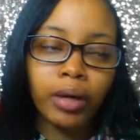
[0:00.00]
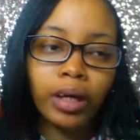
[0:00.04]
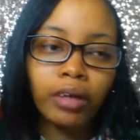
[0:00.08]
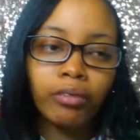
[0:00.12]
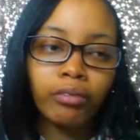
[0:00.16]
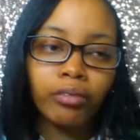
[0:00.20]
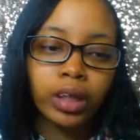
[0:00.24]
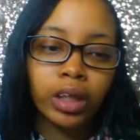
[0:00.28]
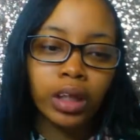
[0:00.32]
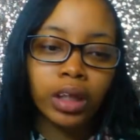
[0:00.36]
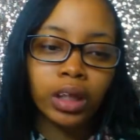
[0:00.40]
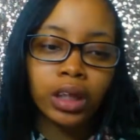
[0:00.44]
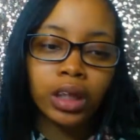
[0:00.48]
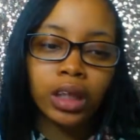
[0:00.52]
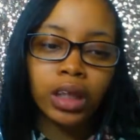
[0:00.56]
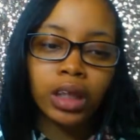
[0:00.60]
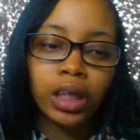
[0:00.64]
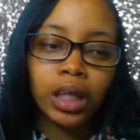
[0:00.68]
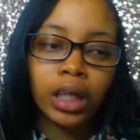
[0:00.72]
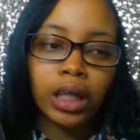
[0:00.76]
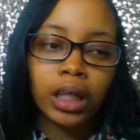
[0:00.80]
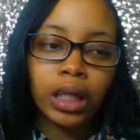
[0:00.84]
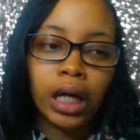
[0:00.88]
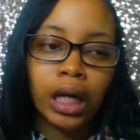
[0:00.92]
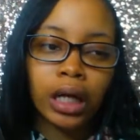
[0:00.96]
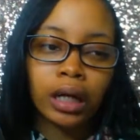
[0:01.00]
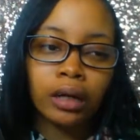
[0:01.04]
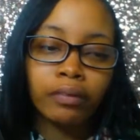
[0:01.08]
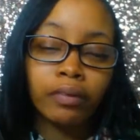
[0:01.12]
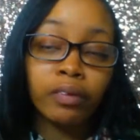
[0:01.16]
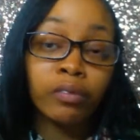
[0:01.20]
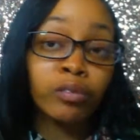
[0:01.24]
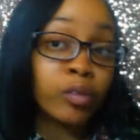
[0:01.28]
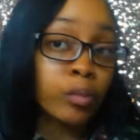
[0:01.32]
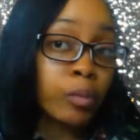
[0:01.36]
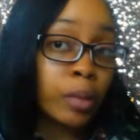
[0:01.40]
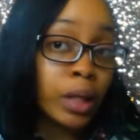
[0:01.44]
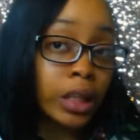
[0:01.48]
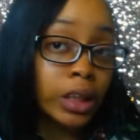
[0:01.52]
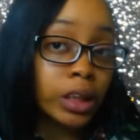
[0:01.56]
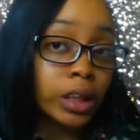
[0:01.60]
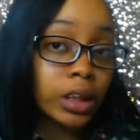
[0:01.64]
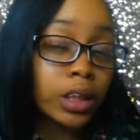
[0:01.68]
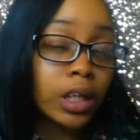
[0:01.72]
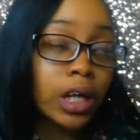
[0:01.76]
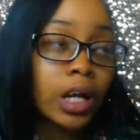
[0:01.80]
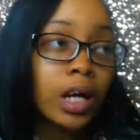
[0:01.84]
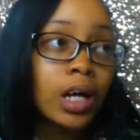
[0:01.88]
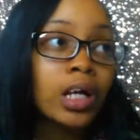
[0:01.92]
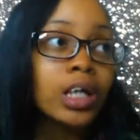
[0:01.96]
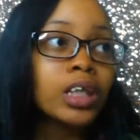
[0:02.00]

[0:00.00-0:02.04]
and really getting a lot of information.